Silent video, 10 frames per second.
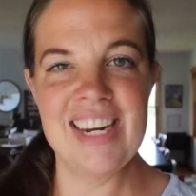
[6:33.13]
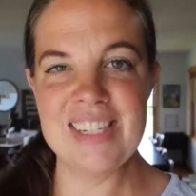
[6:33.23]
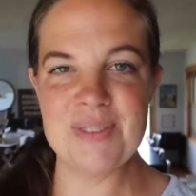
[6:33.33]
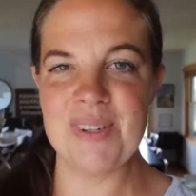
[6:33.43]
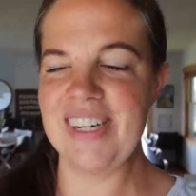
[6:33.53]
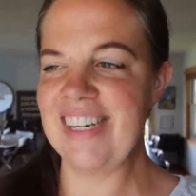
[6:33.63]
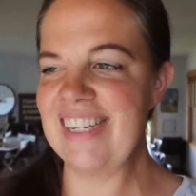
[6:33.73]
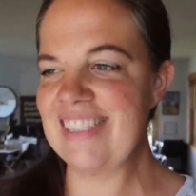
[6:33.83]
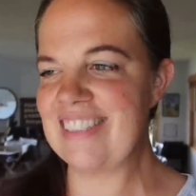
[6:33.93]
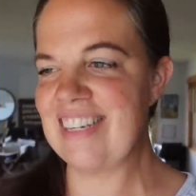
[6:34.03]
is what it
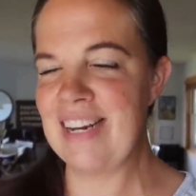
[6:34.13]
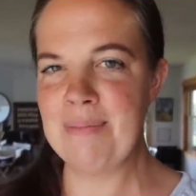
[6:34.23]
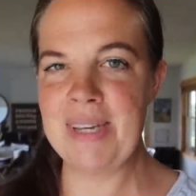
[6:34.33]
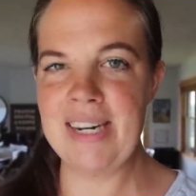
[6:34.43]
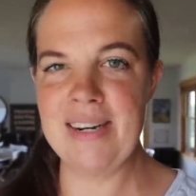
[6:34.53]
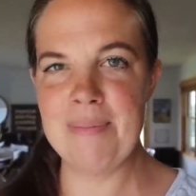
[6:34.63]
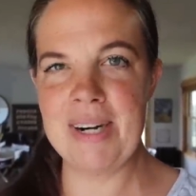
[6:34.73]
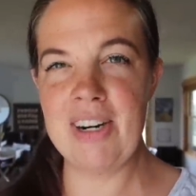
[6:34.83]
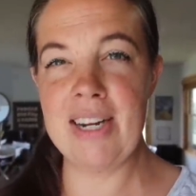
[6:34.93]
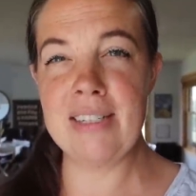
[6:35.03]
is. I'm getting a
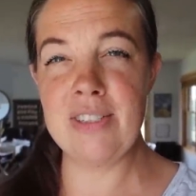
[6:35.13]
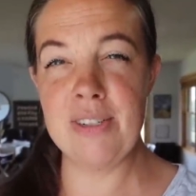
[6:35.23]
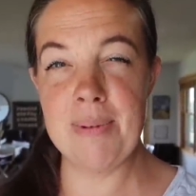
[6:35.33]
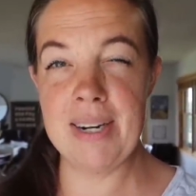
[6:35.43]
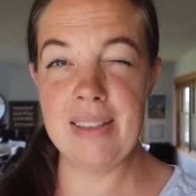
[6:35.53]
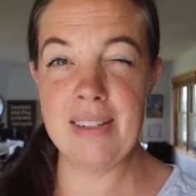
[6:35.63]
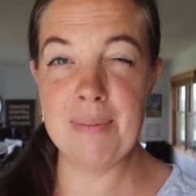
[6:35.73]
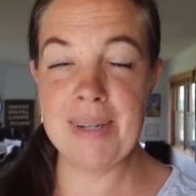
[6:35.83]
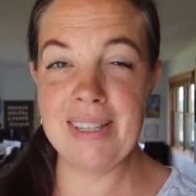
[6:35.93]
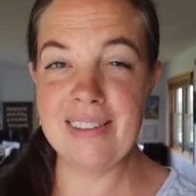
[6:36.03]
better attitude about it little
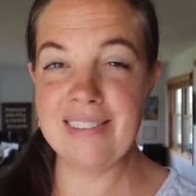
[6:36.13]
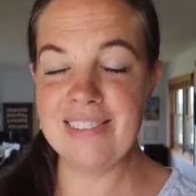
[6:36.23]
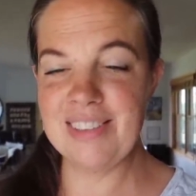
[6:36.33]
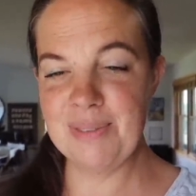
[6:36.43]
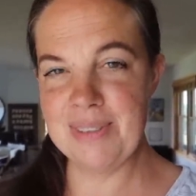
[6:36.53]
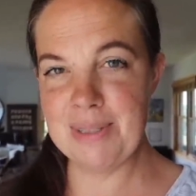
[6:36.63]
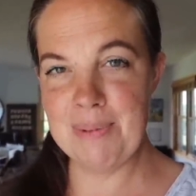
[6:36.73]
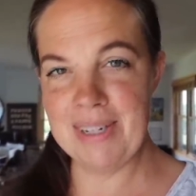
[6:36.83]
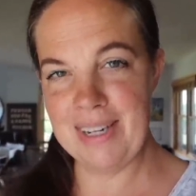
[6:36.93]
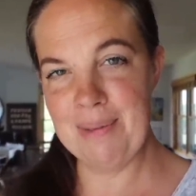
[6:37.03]
by little. She wants to
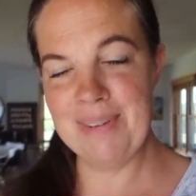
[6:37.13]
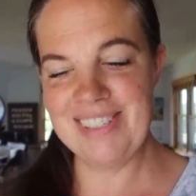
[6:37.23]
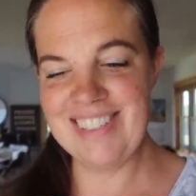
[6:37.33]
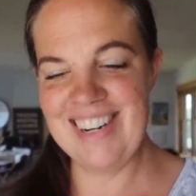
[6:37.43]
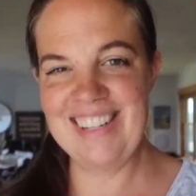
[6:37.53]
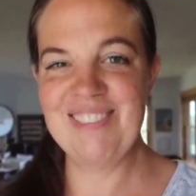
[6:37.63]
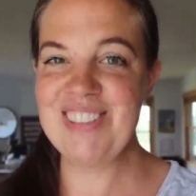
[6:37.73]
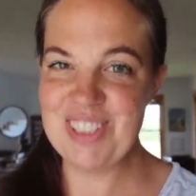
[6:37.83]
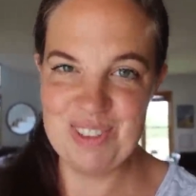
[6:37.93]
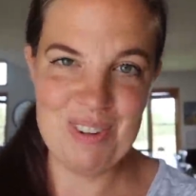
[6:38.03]
be on camera today. Let me show you